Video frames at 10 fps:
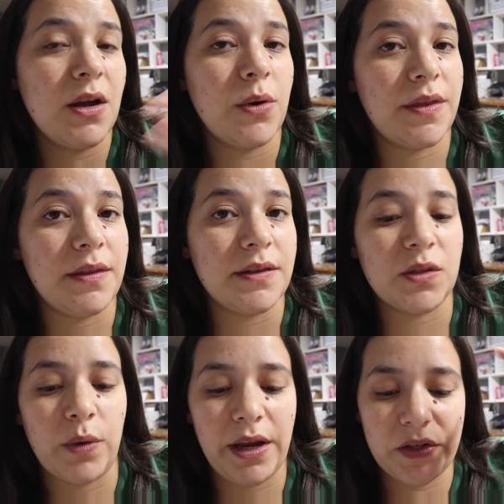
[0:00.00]
within
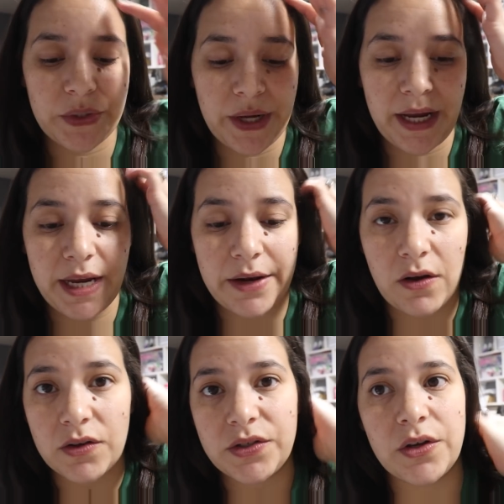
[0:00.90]
this week so I can
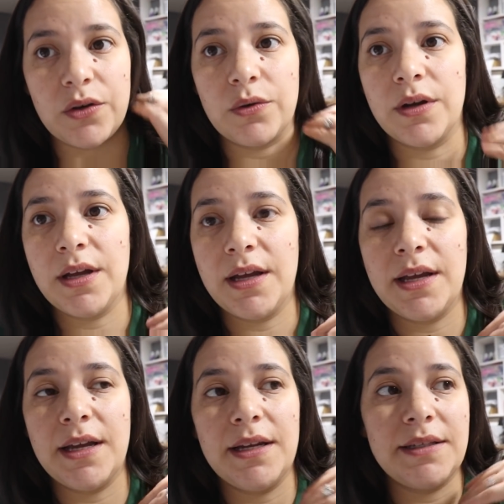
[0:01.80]
also
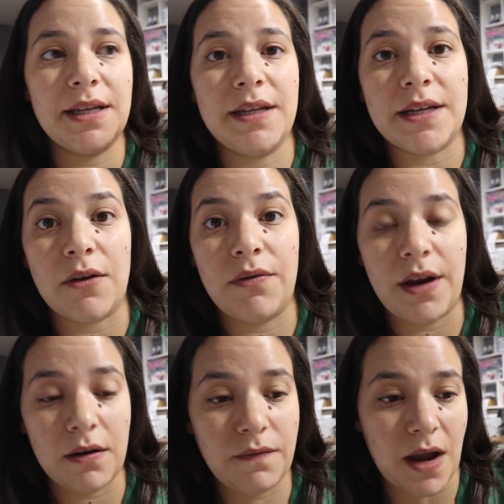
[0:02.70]
send out
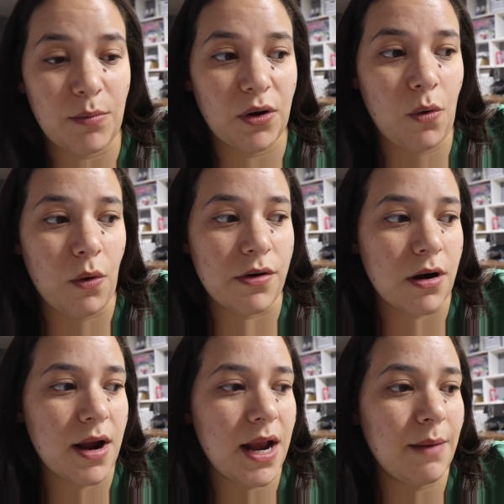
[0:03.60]
their fabric
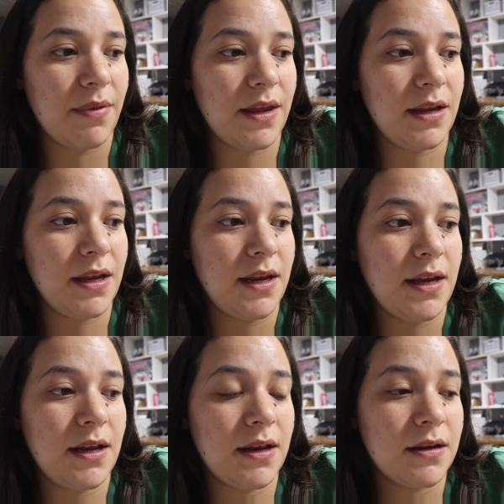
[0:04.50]
order. And I'm
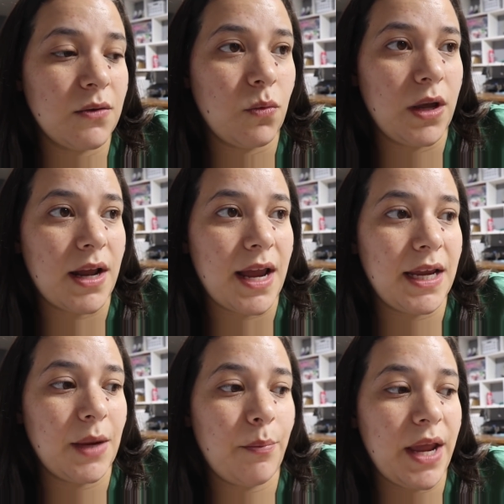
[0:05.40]
thinking when I
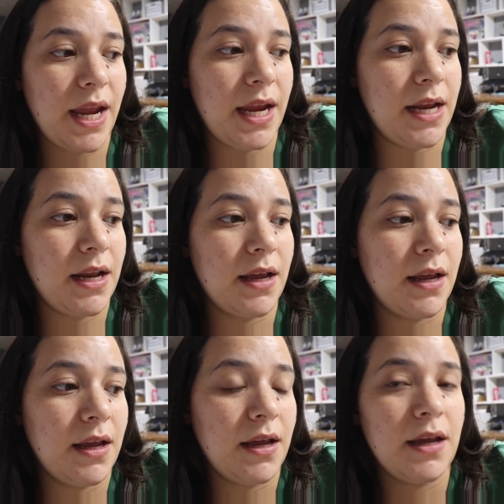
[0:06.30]
get paid
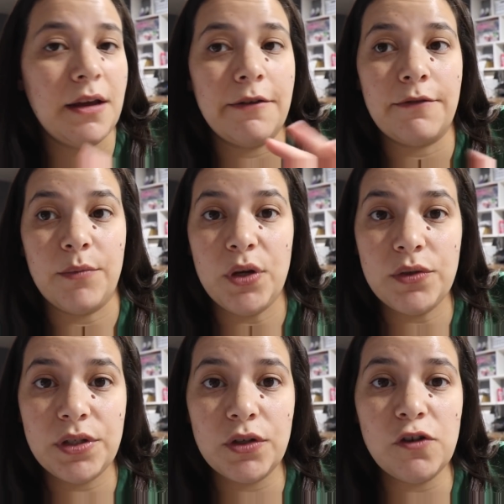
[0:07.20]
from
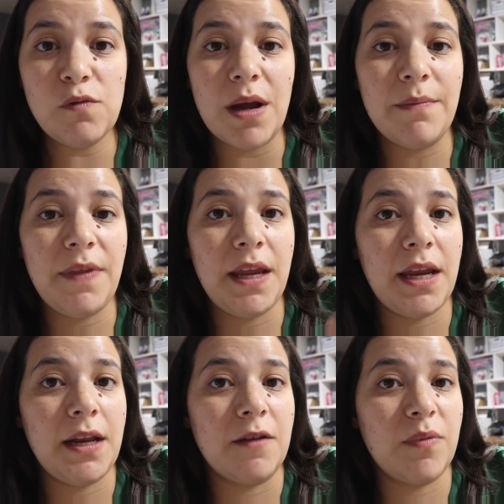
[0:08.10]
YouTube, I'm
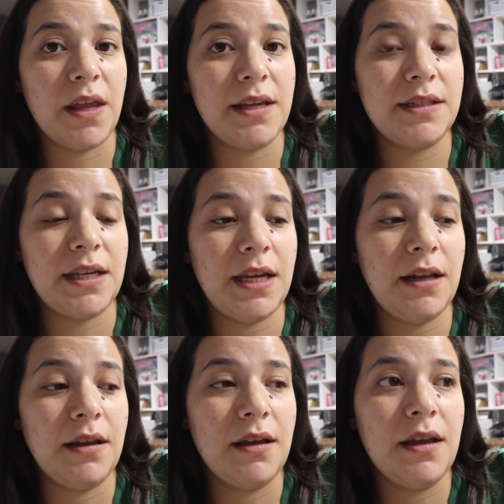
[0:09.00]
thinking of
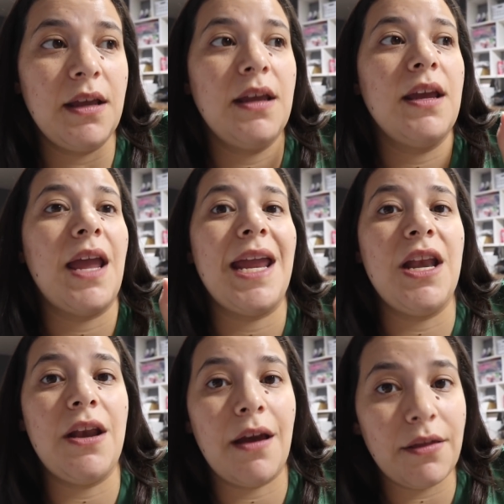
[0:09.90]
placing
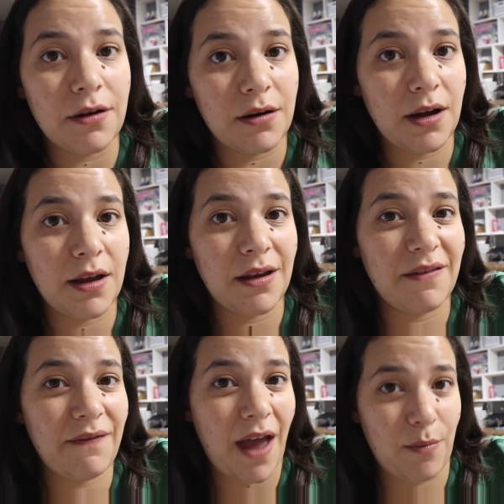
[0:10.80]
another
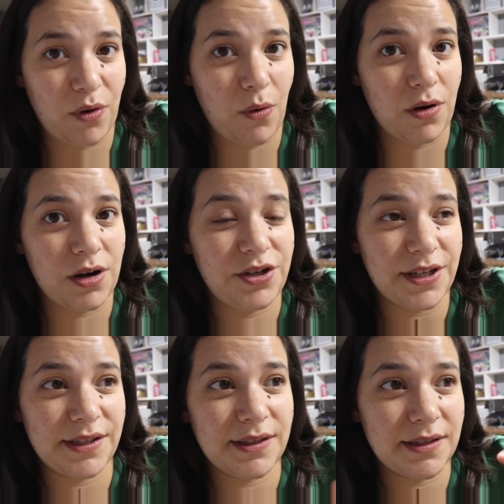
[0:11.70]
fabric order
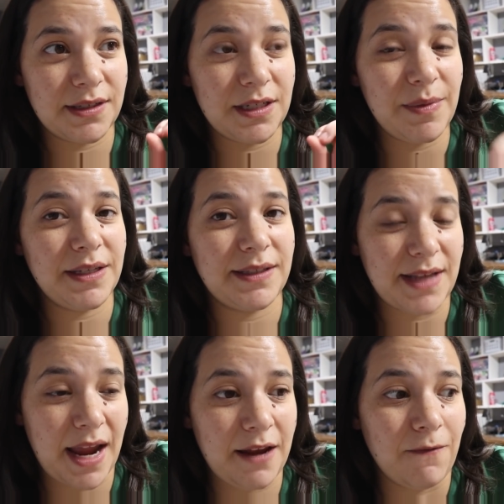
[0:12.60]
just to be
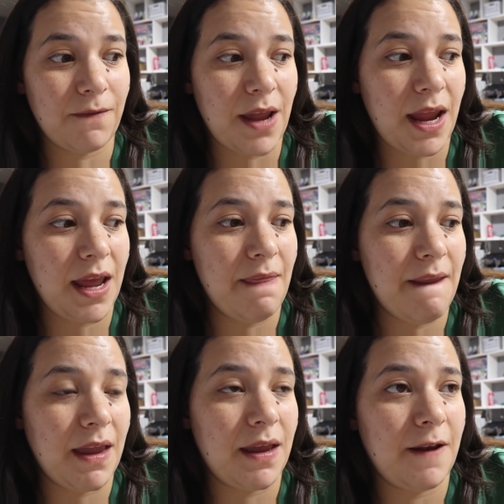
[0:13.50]
safe. And
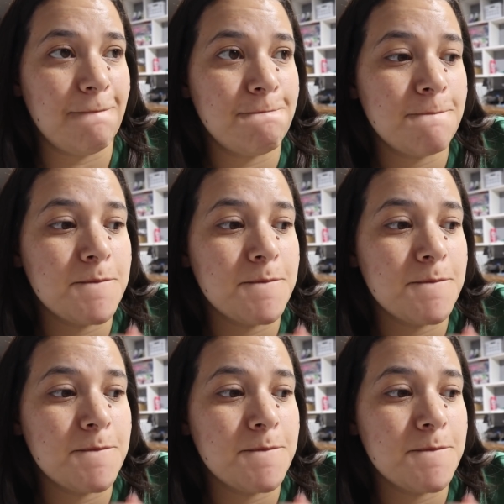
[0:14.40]
then